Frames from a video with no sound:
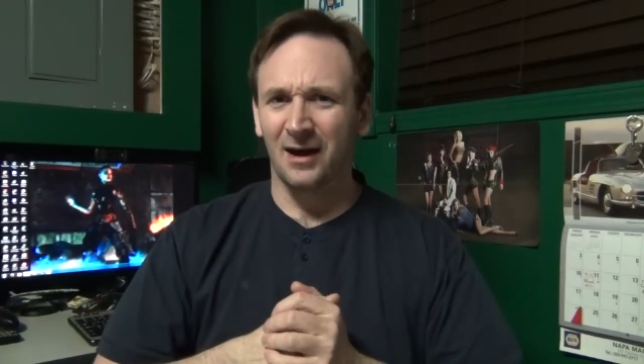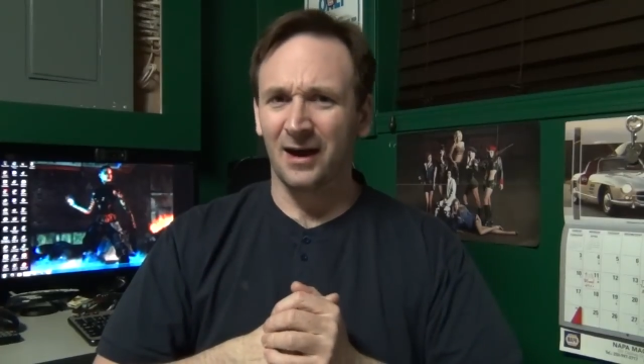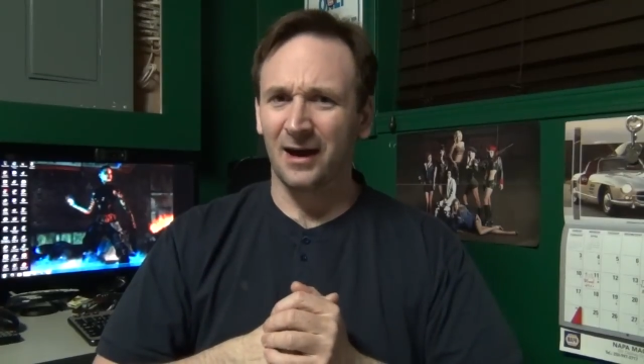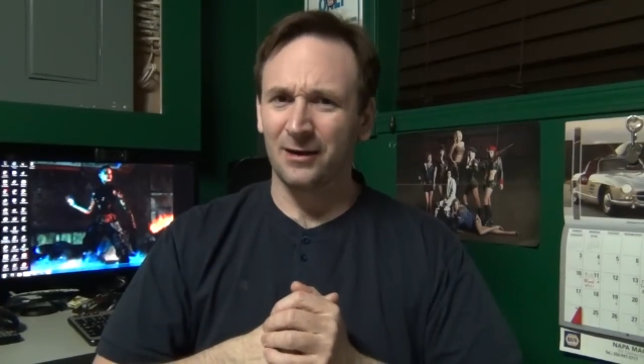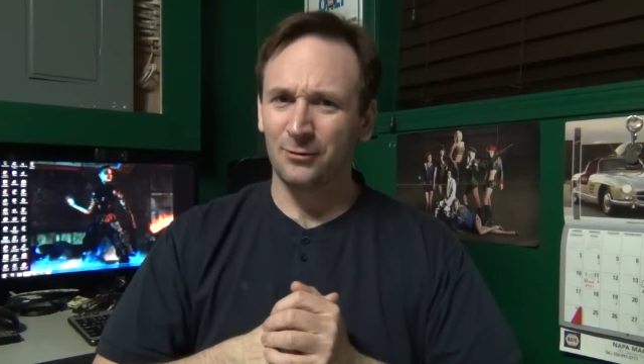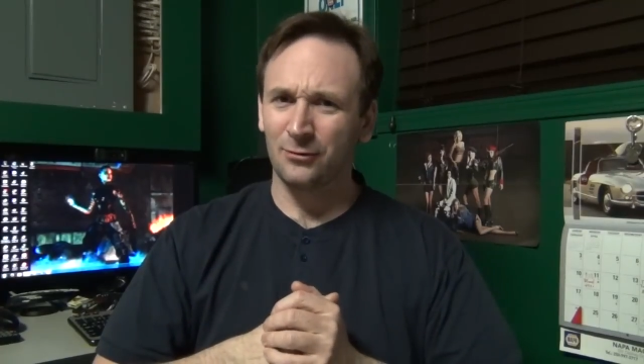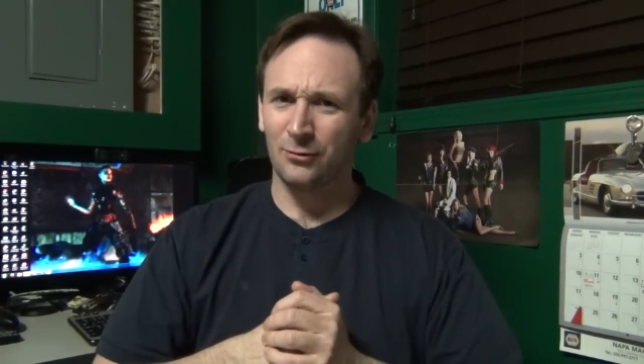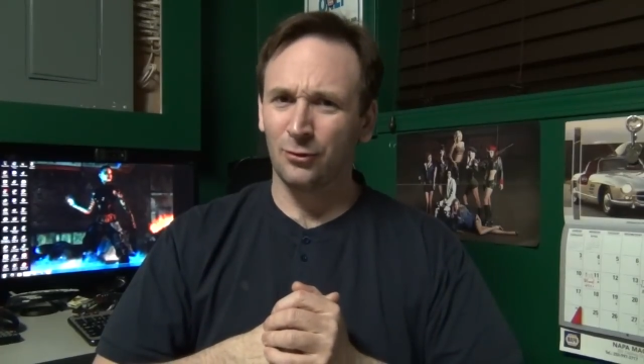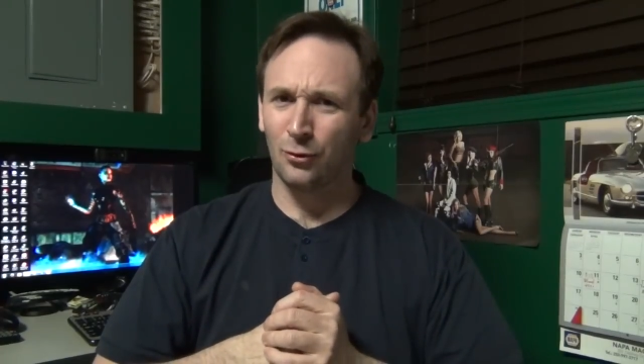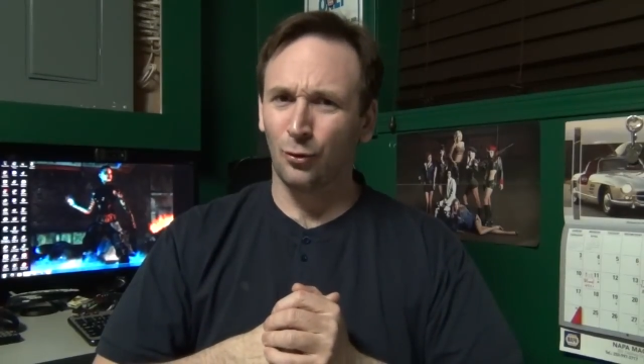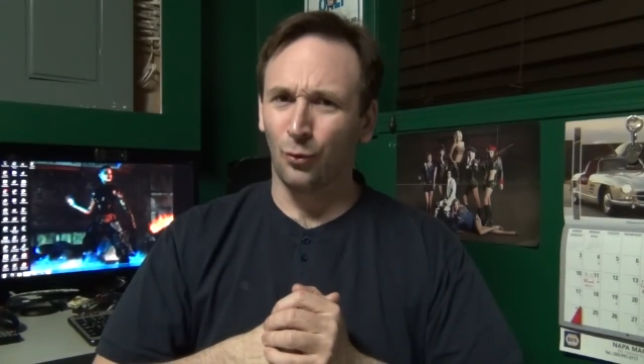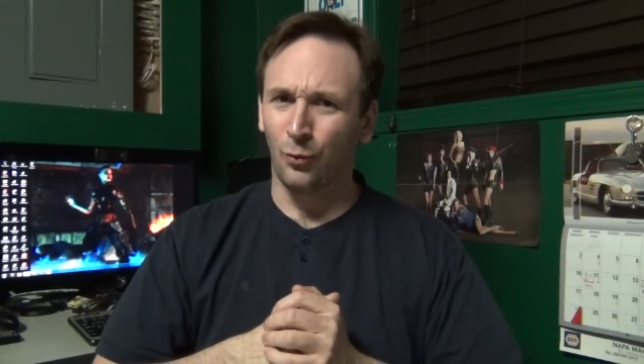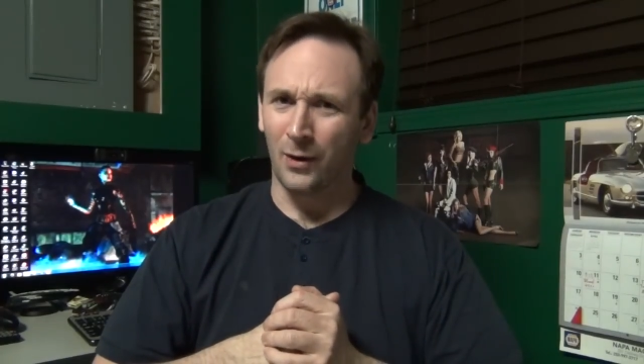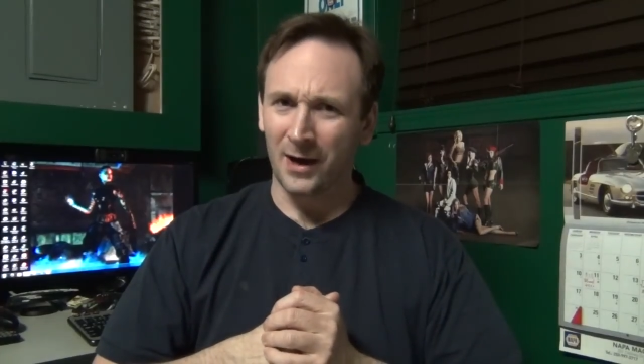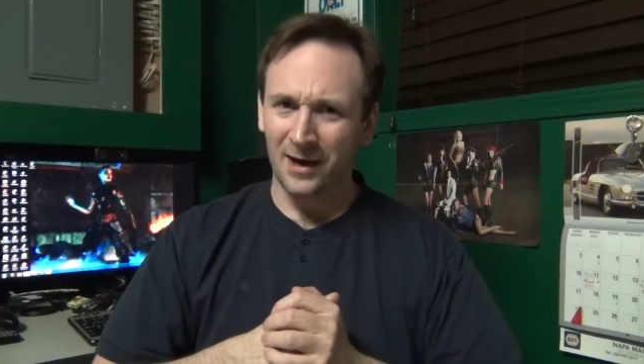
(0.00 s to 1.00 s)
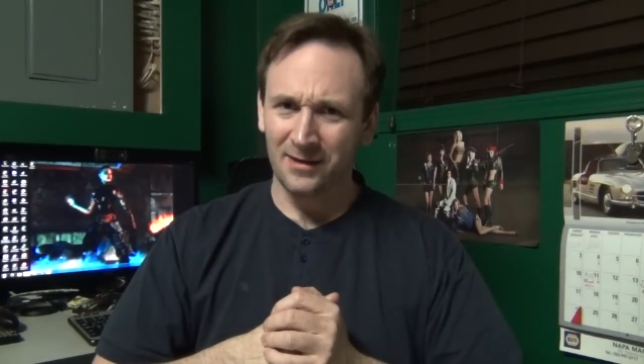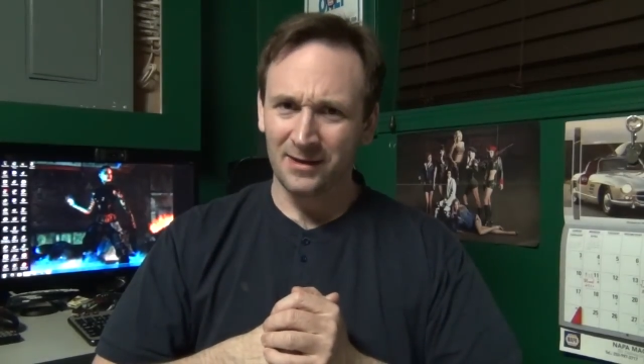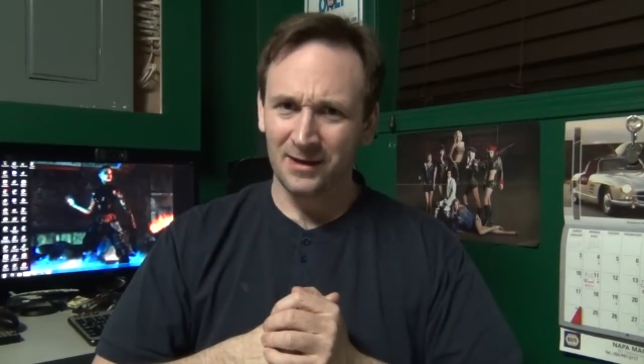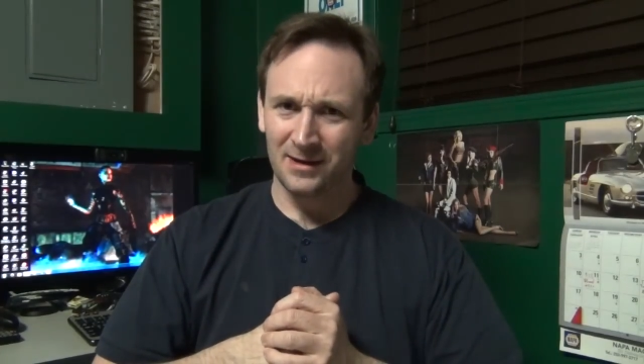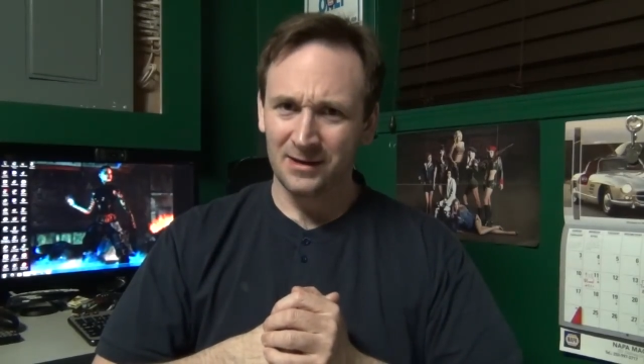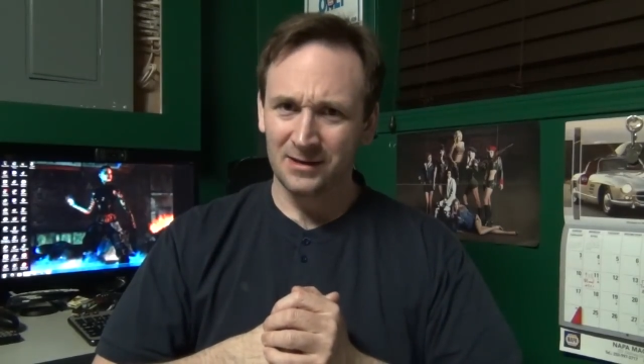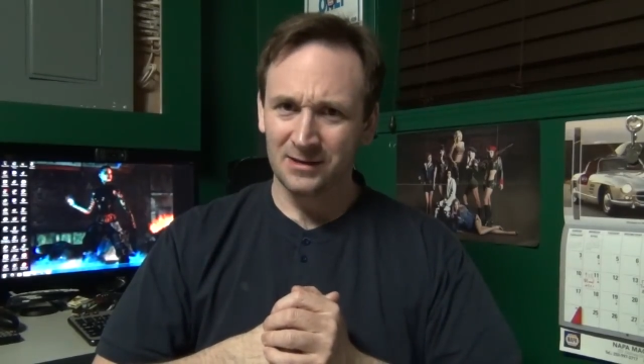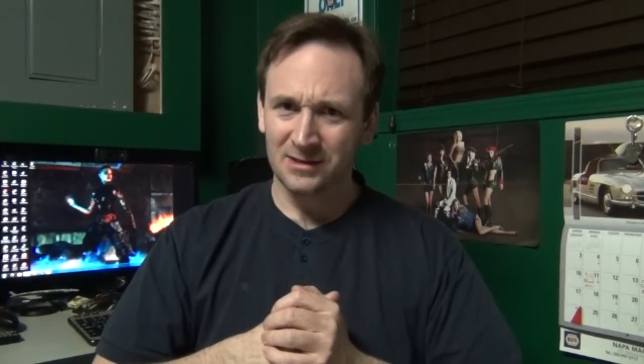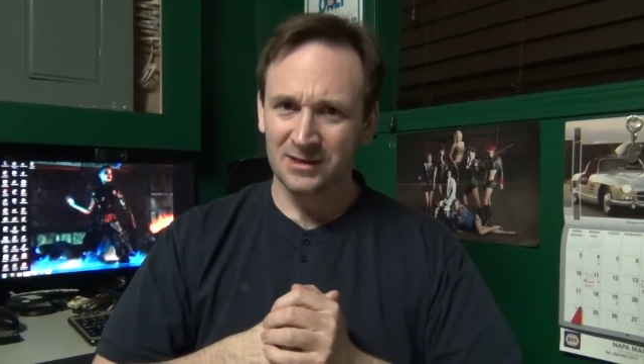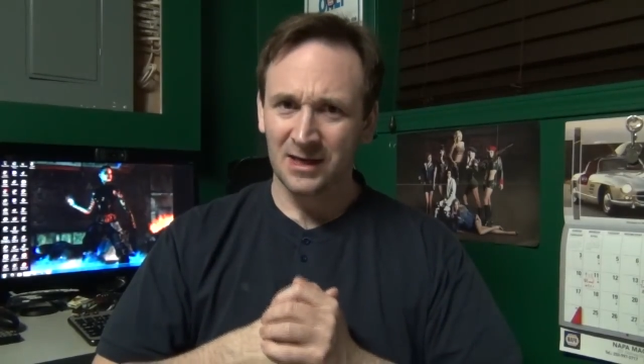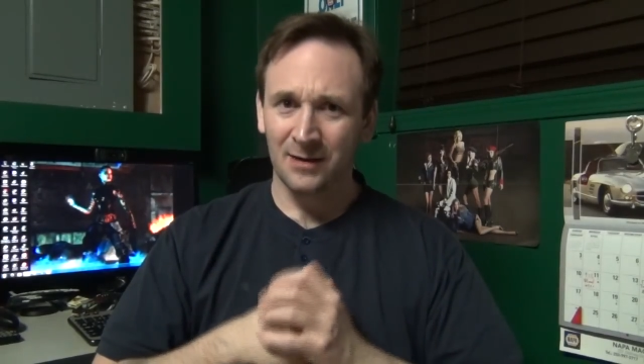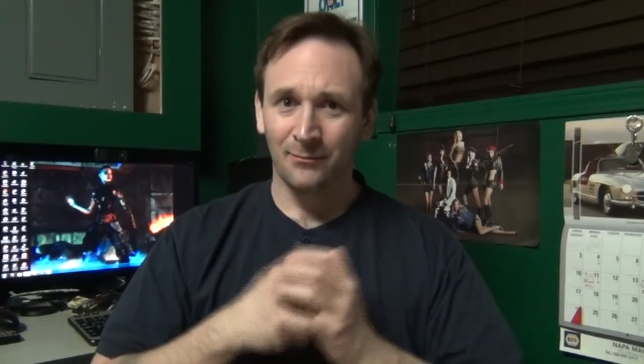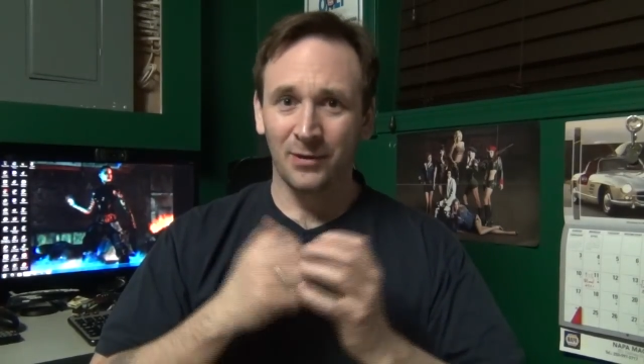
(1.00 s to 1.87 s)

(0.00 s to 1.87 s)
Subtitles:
I don't know why that is,